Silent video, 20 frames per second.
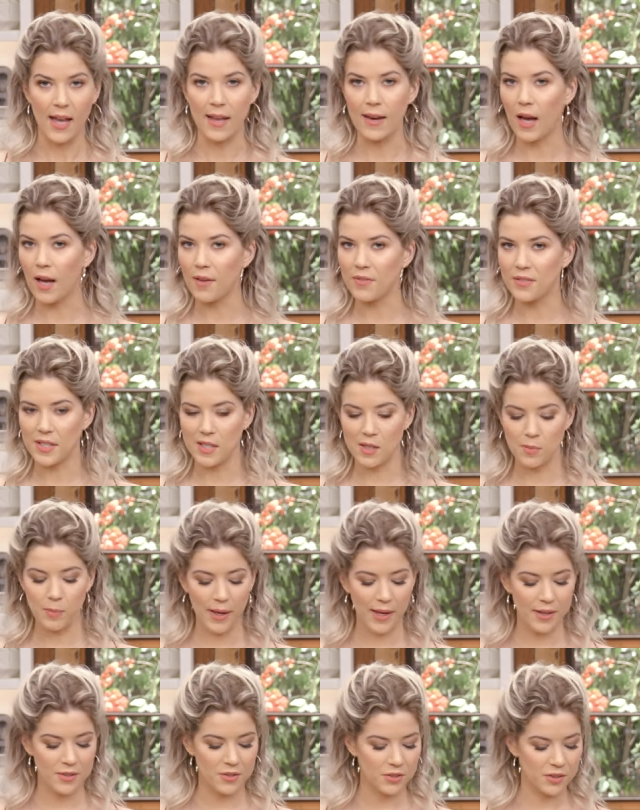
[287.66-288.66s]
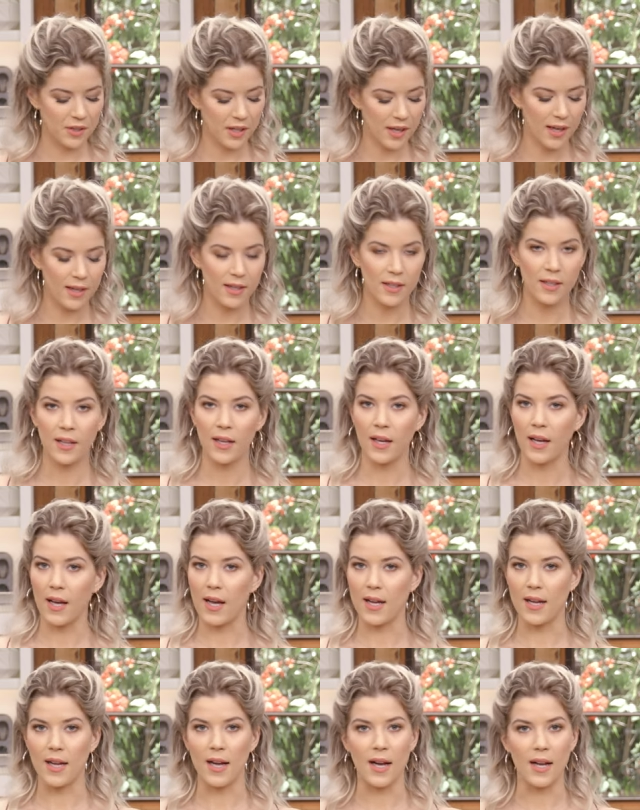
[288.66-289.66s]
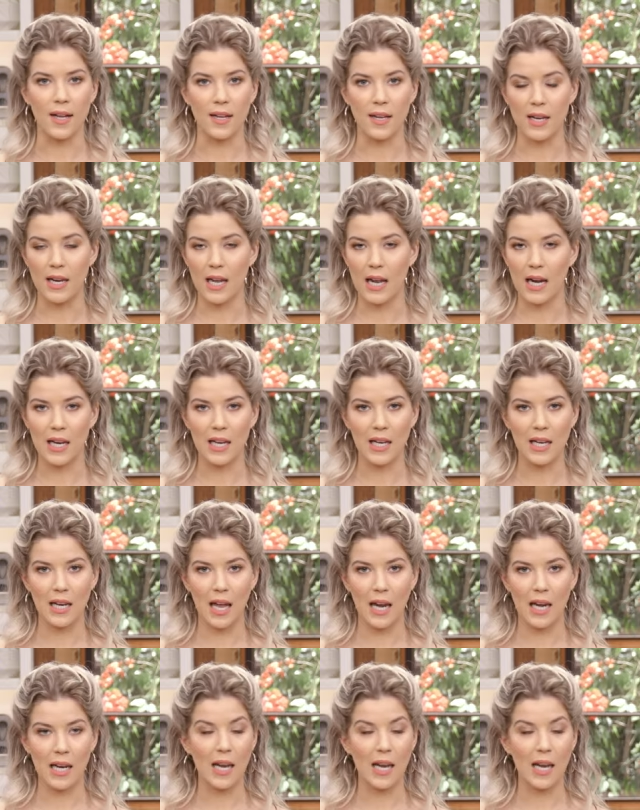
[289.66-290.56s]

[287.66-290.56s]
an offset spatula, a la la la